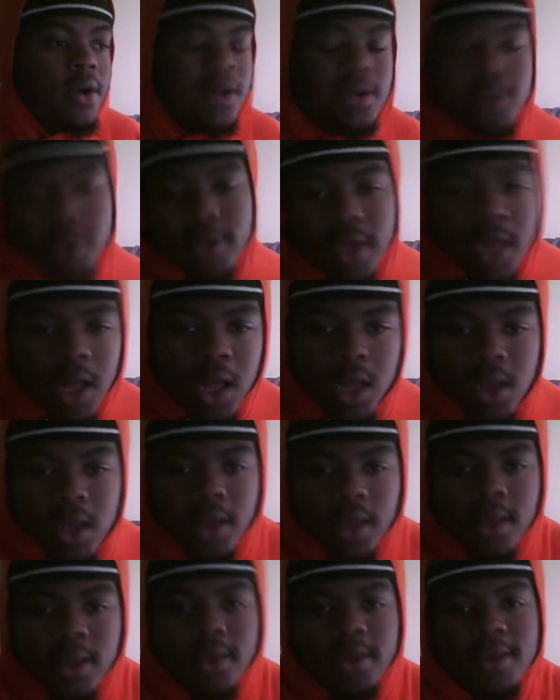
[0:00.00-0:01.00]
know.
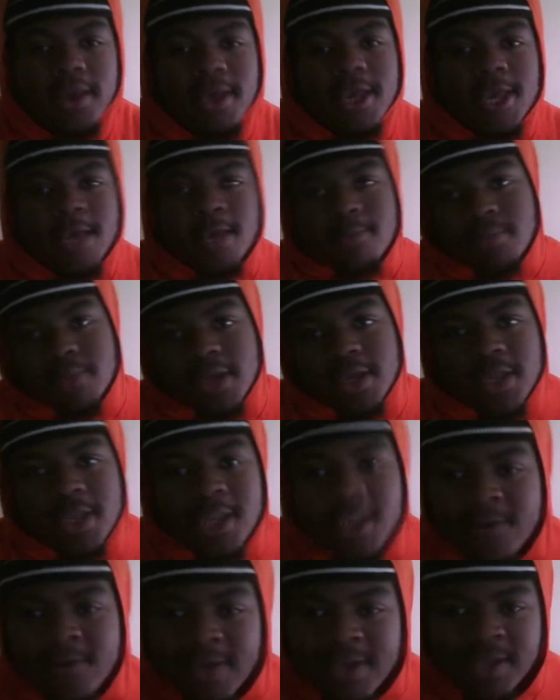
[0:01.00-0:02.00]
But
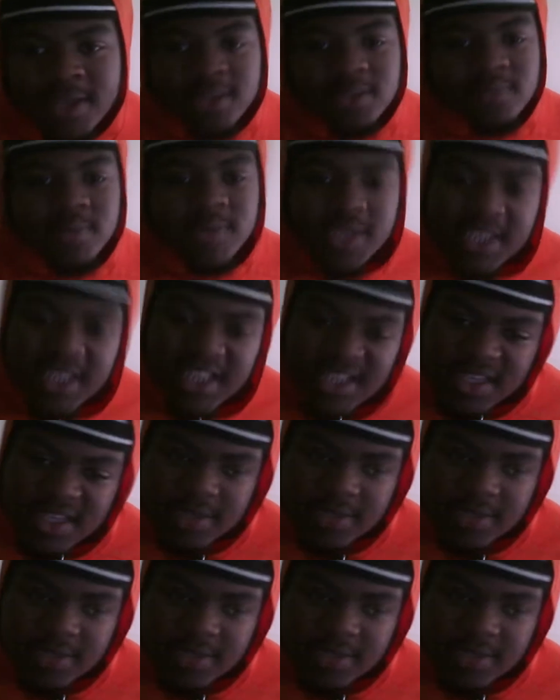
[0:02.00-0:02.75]
anyways, let me get to